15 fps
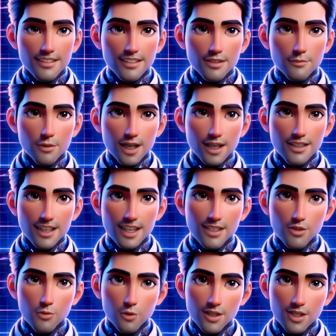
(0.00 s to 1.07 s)
Adjust the
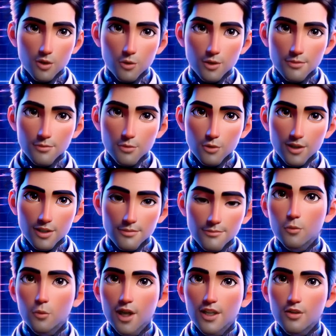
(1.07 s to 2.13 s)
content as needed to
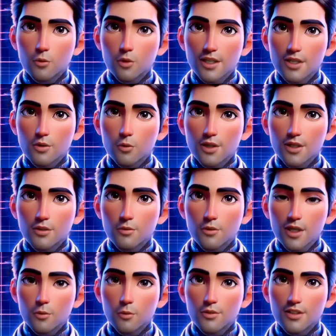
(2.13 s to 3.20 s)
suit your specific
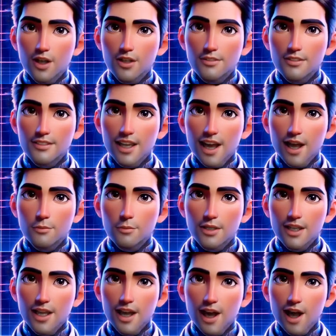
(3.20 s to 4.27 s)
audience, whether it's
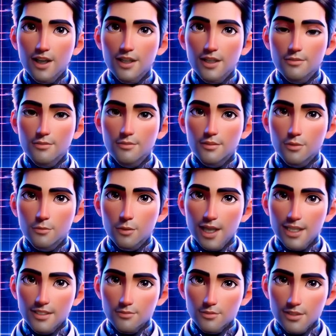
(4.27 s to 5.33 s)
city council
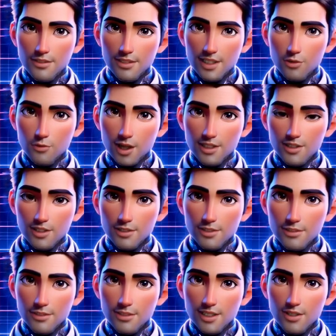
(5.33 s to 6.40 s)
members, county
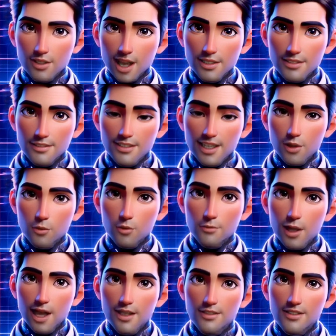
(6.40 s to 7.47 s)
commissioners, or other
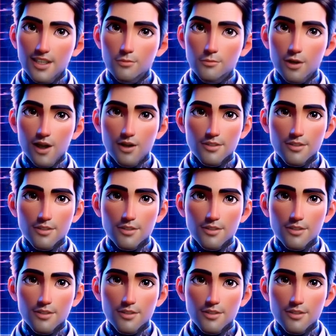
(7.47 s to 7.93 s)
relevant parties.